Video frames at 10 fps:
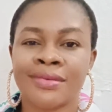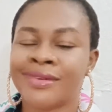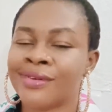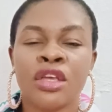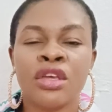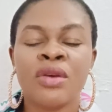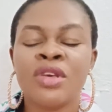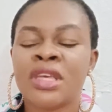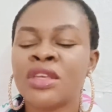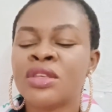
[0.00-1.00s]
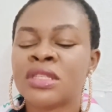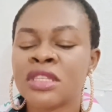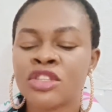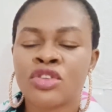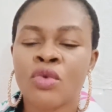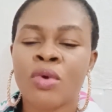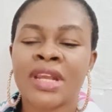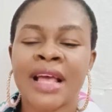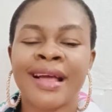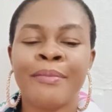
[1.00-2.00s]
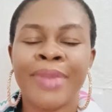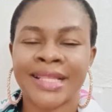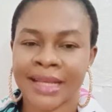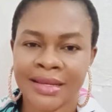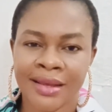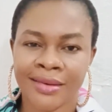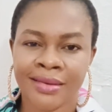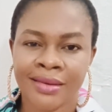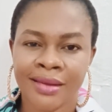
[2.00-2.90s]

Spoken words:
No, you see someone that you are better than.